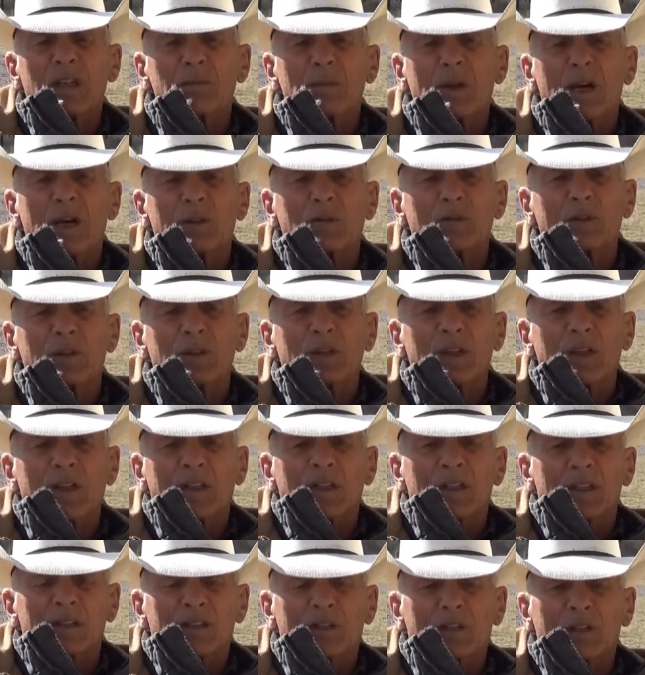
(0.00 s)
out, and we
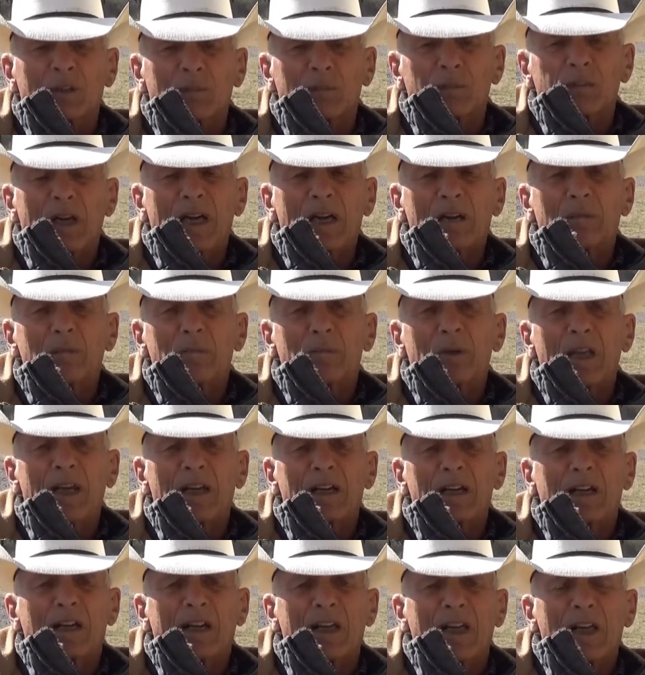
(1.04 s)
took a plat
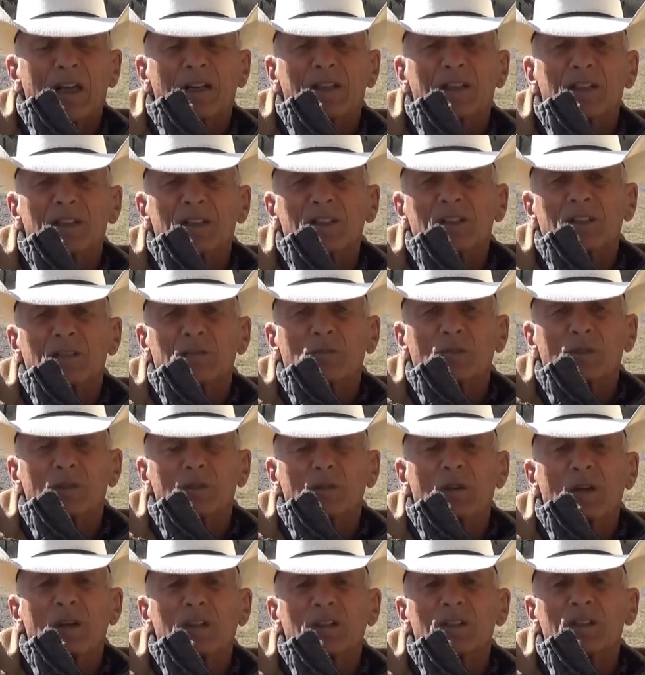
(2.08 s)
of land, and we
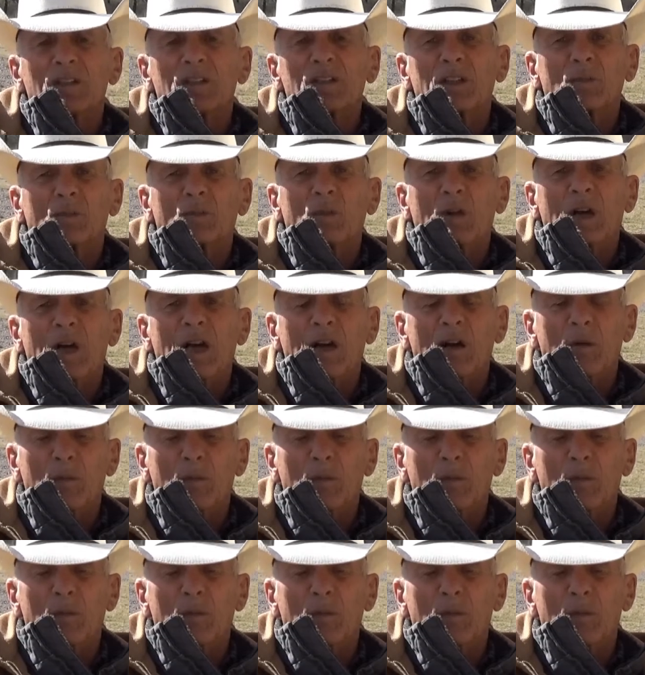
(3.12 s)
wanted to see how